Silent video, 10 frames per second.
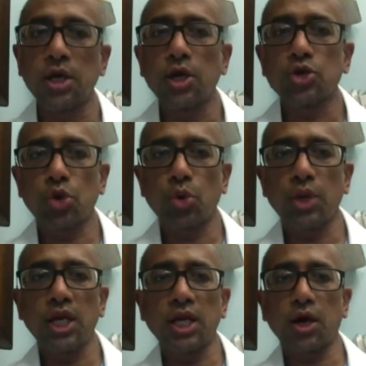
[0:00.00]
So we
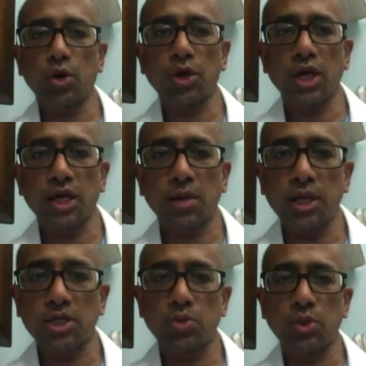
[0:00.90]
need our own
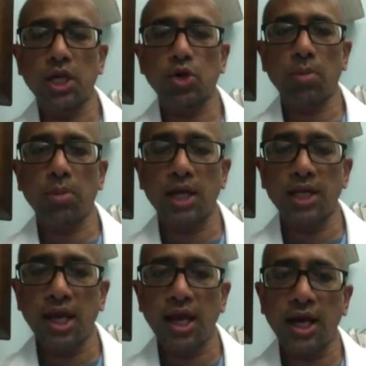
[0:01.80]
database. We need to apply
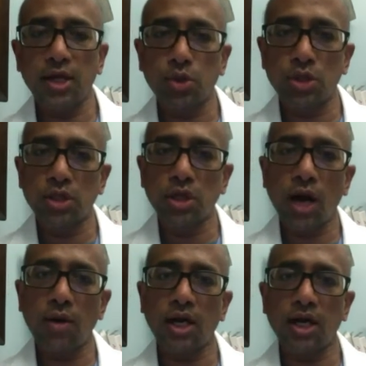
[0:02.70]
the AI to
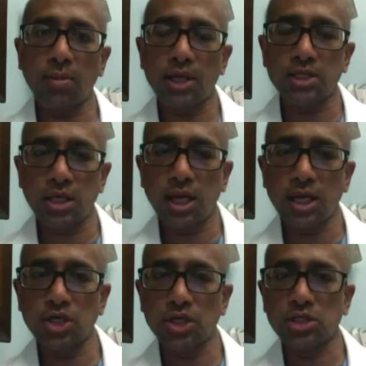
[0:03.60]
our database and not
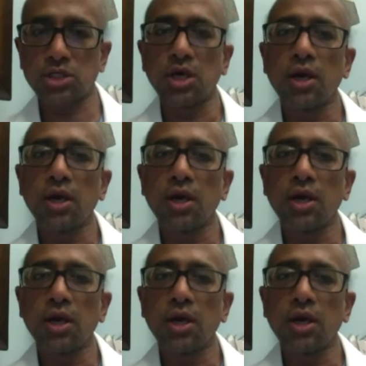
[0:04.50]
just